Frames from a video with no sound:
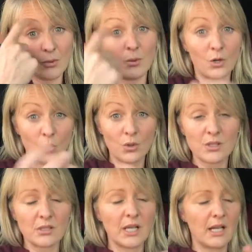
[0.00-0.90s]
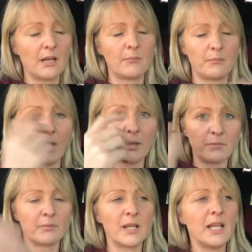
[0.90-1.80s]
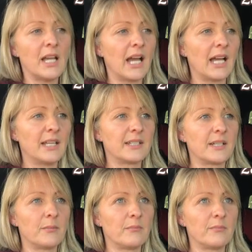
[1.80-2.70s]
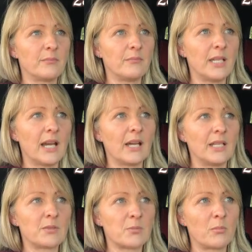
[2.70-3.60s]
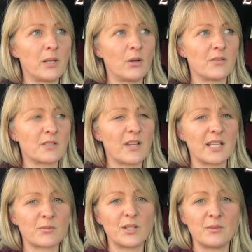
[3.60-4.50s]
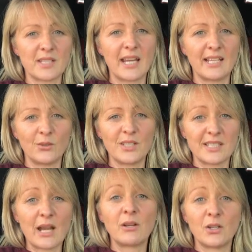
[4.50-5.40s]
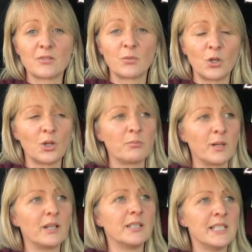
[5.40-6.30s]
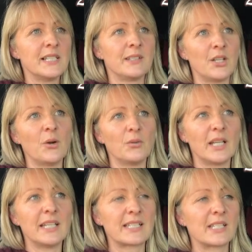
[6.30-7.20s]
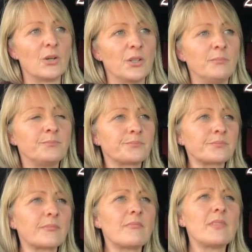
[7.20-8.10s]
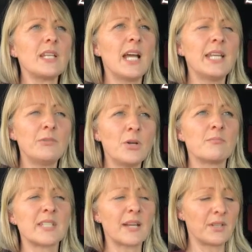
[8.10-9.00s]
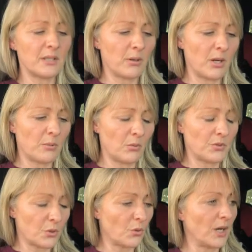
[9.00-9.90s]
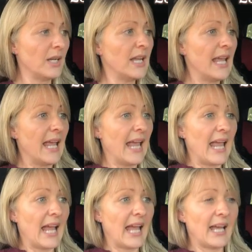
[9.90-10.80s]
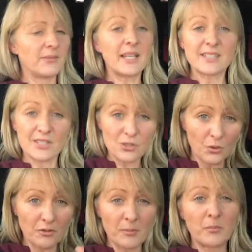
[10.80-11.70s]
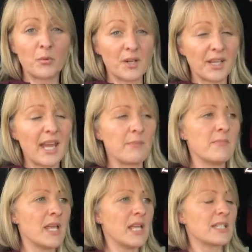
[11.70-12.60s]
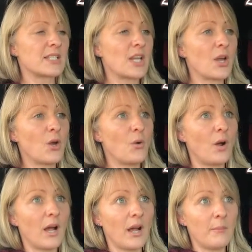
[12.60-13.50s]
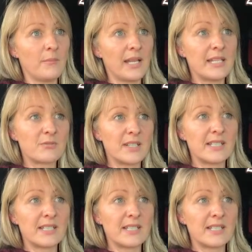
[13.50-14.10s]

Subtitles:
gourd pipe, and he was probably off his face when he was getting all these downloads from God, but you know, at least he got them. And he wrote them down in the Bible, the Torah. That's the story, remember, we're in a game. So he's written these